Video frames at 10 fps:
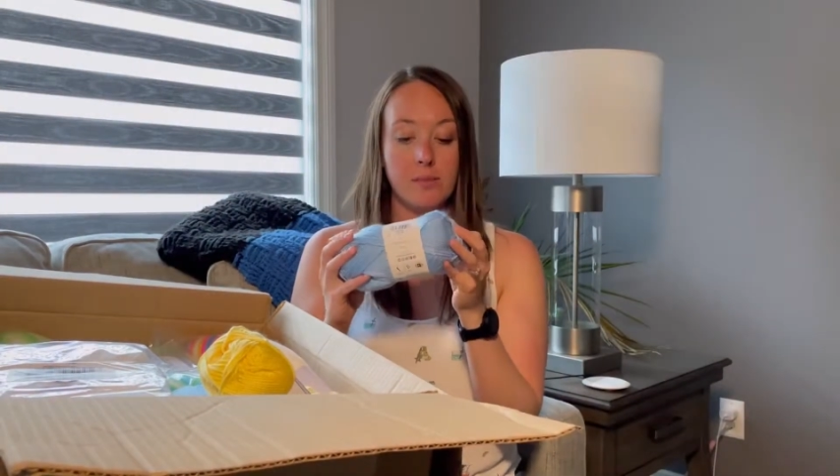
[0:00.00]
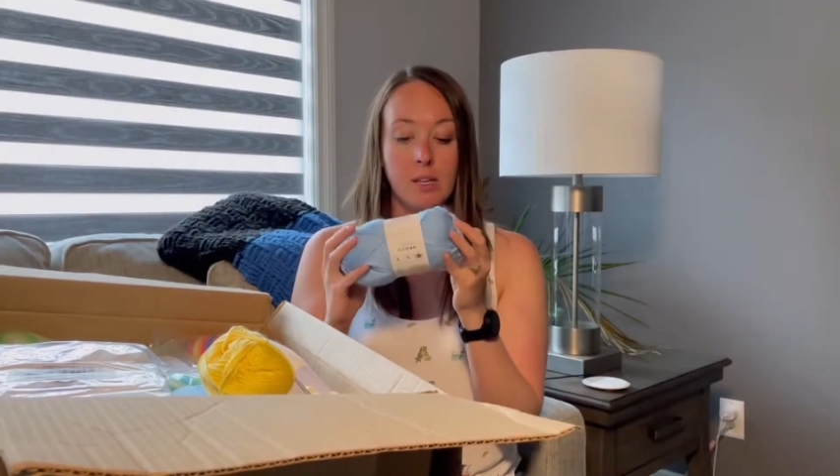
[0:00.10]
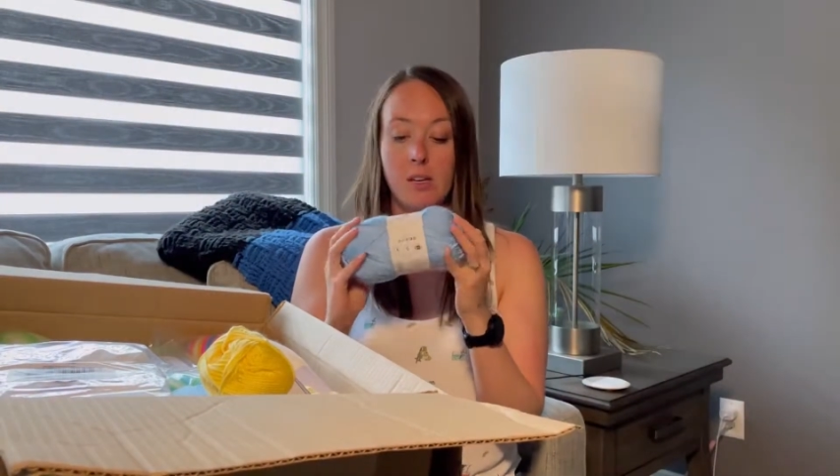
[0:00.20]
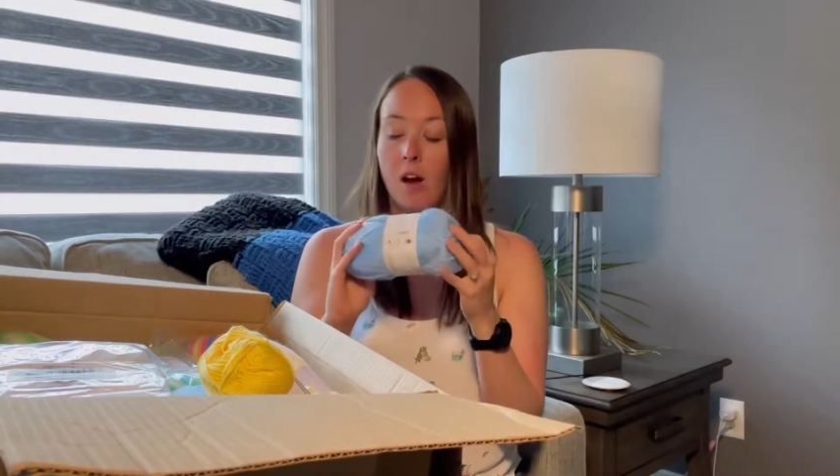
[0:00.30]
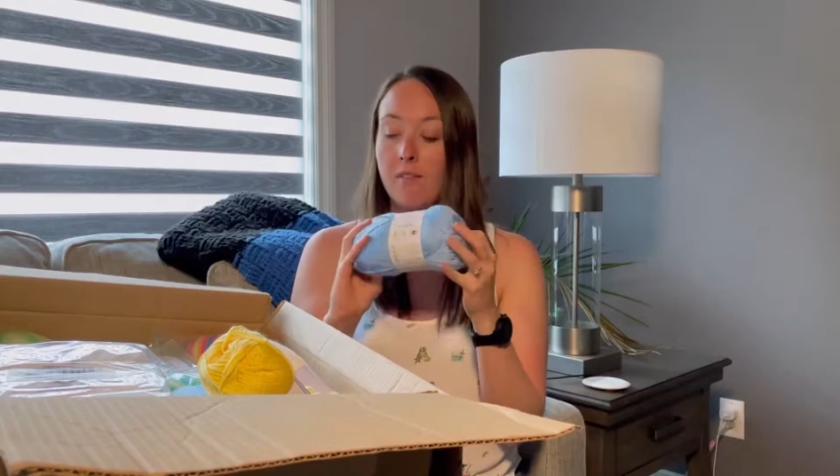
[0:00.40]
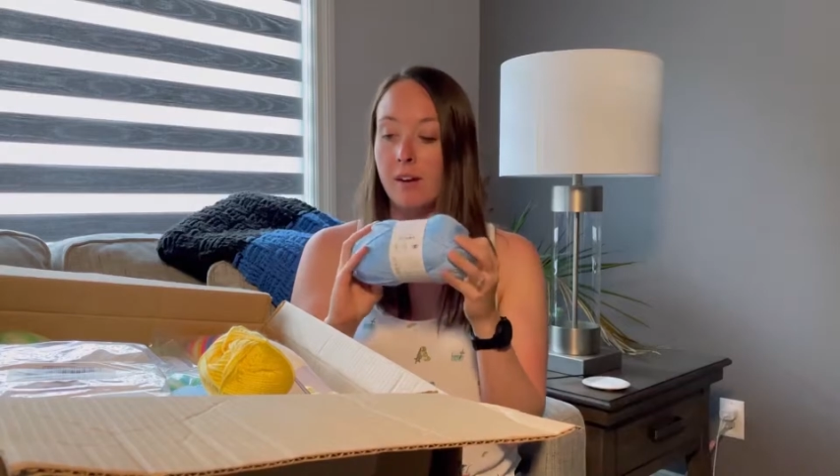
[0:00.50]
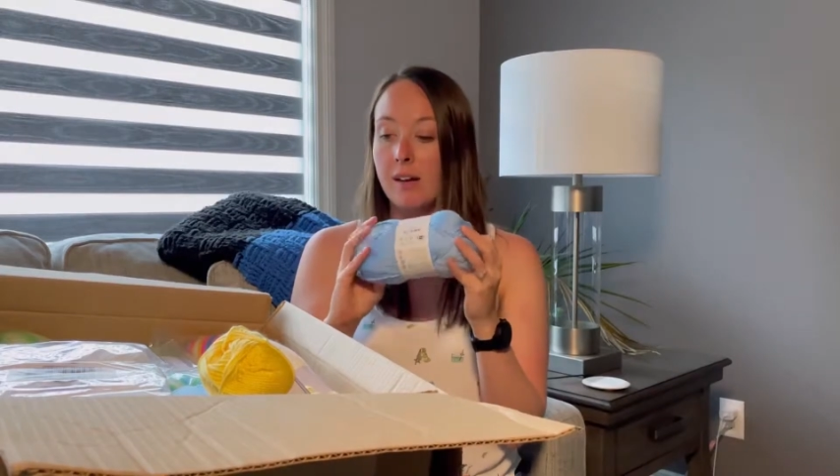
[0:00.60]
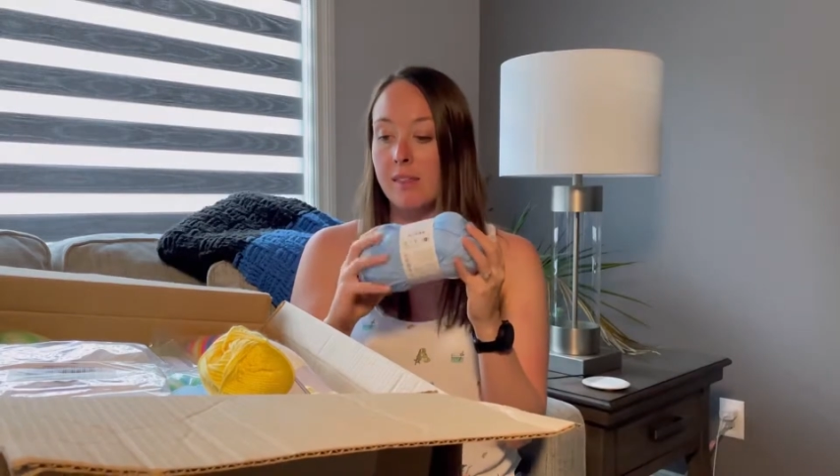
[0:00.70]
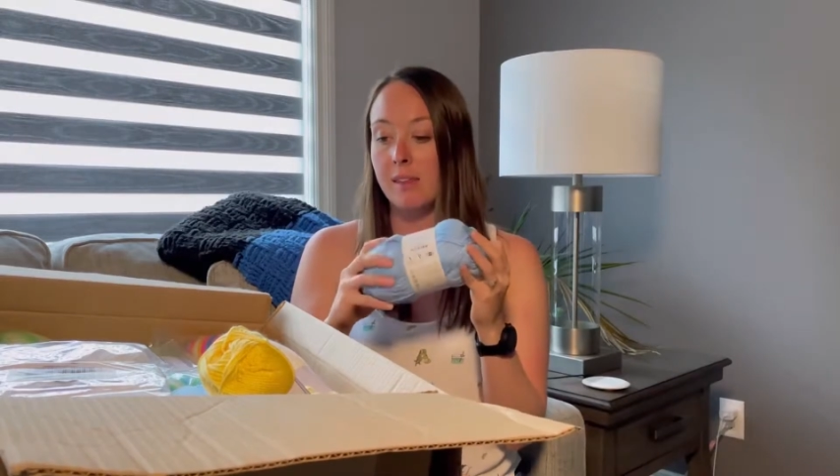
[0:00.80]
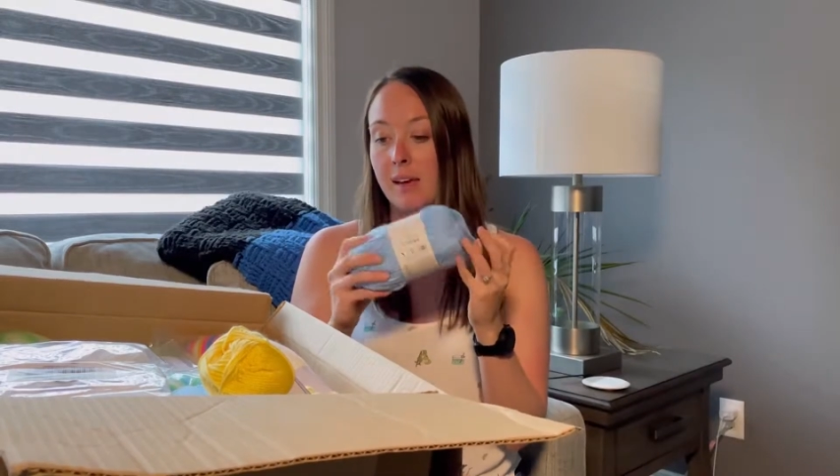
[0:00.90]
not very
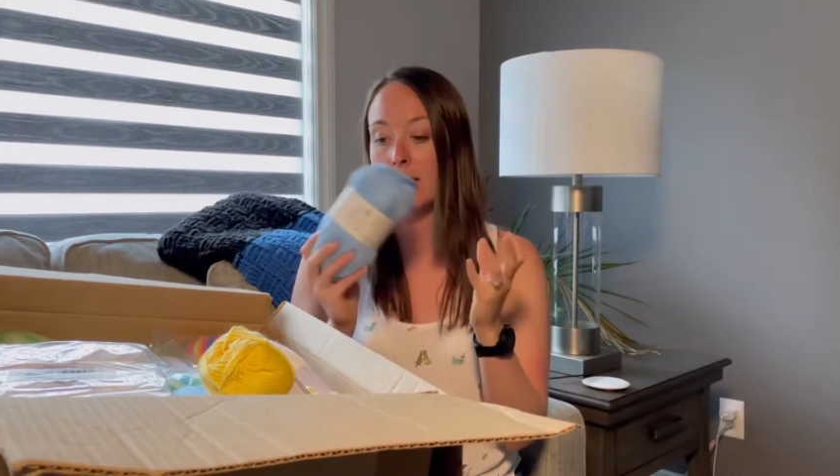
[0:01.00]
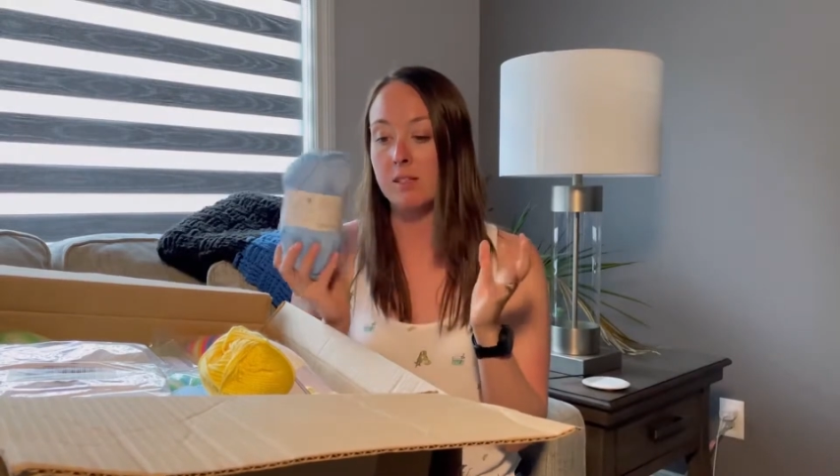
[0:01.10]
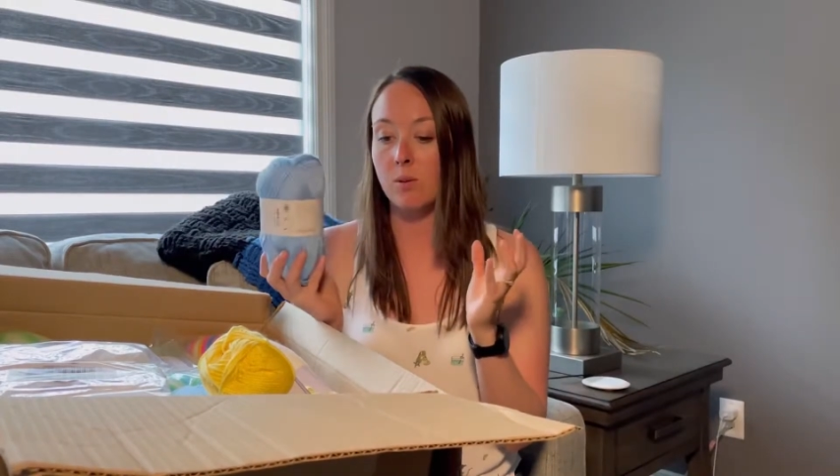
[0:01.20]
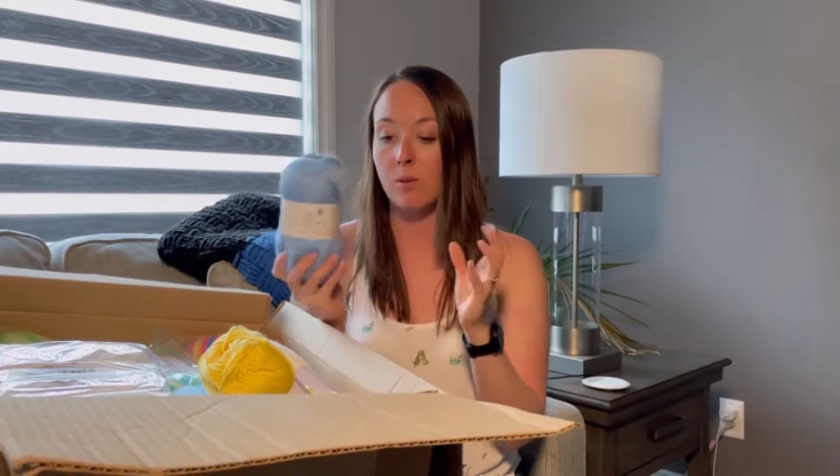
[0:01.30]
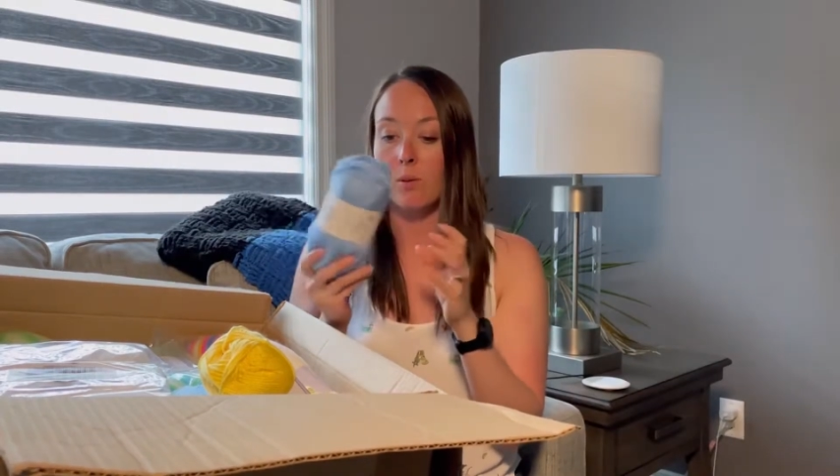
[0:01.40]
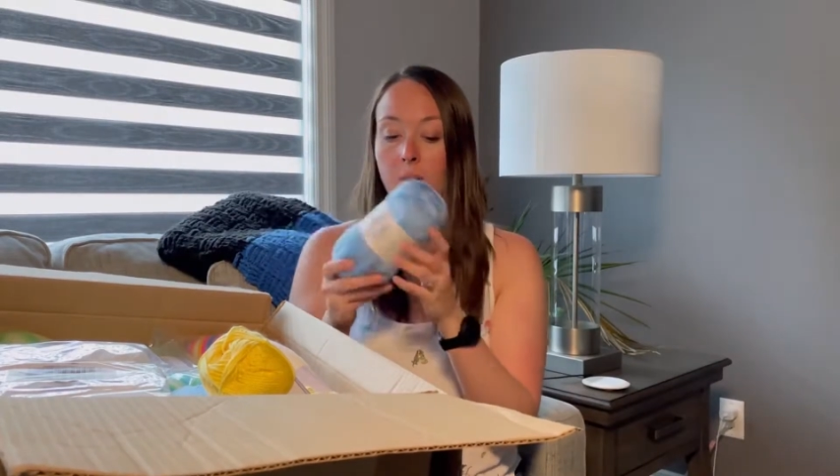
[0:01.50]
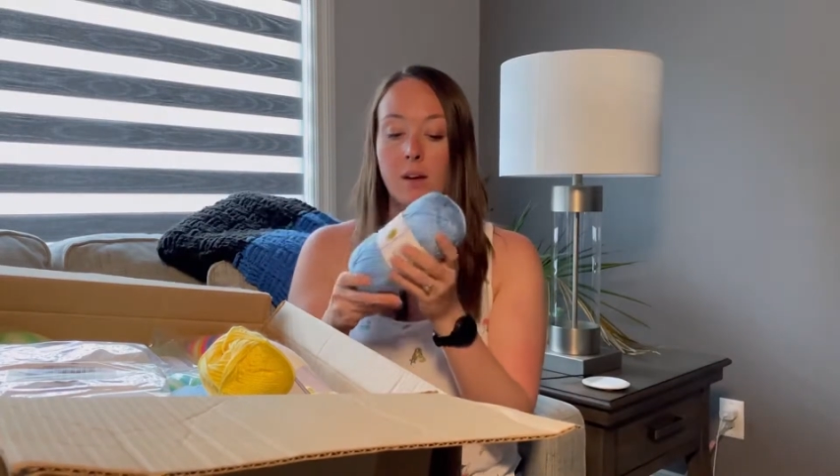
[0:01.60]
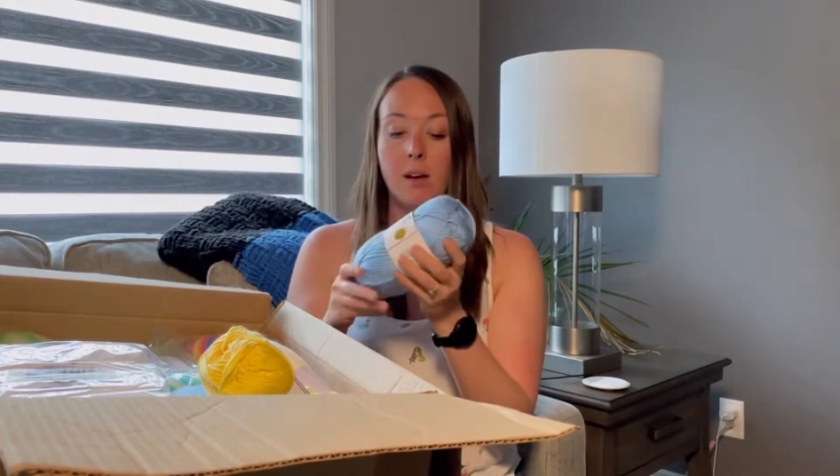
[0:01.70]
thick, so